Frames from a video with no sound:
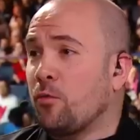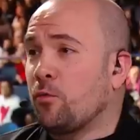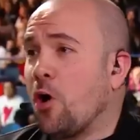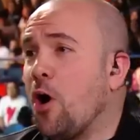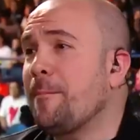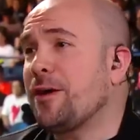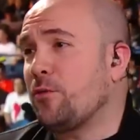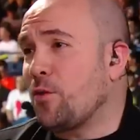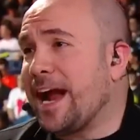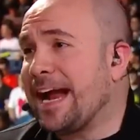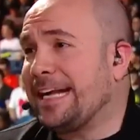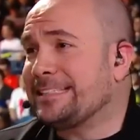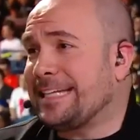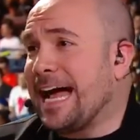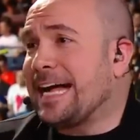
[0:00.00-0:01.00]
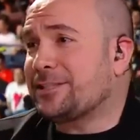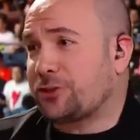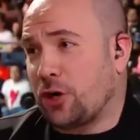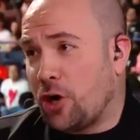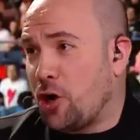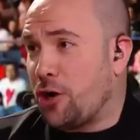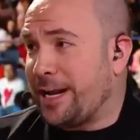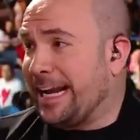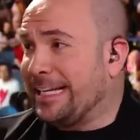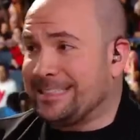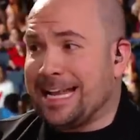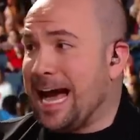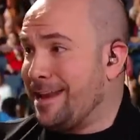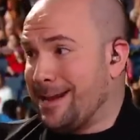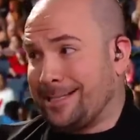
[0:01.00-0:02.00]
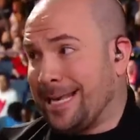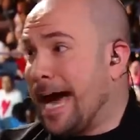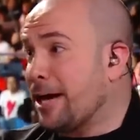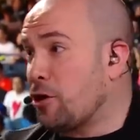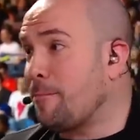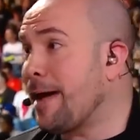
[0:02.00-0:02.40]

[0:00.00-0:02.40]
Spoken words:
Roman Reigns has to hurt. He's not in the title